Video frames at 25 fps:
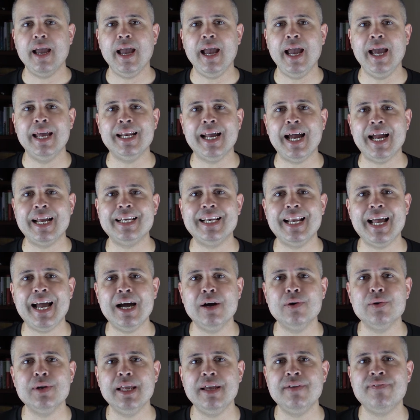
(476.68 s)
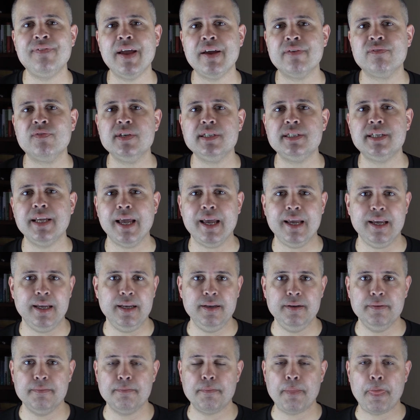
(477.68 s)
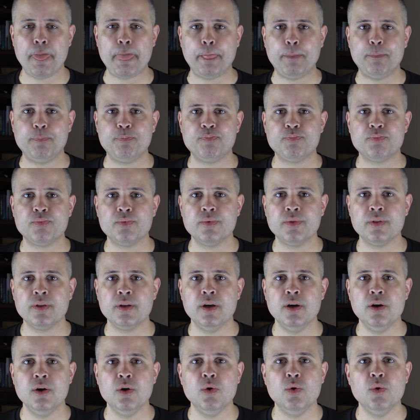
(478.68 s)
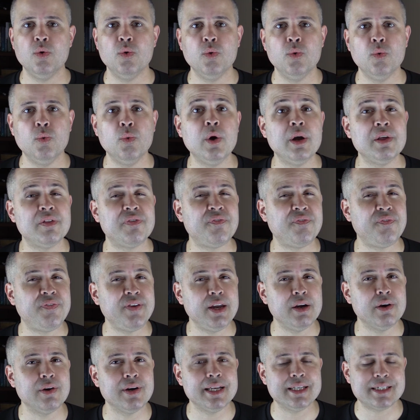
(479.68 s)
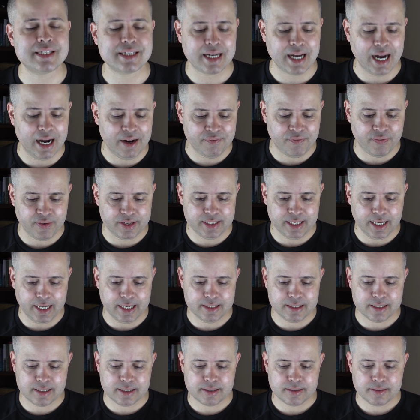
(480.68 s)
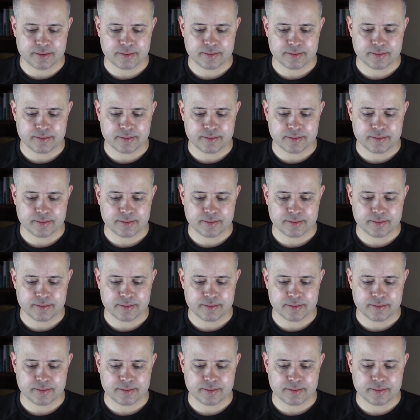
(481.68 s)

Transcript: and I now live every day with fearless confidence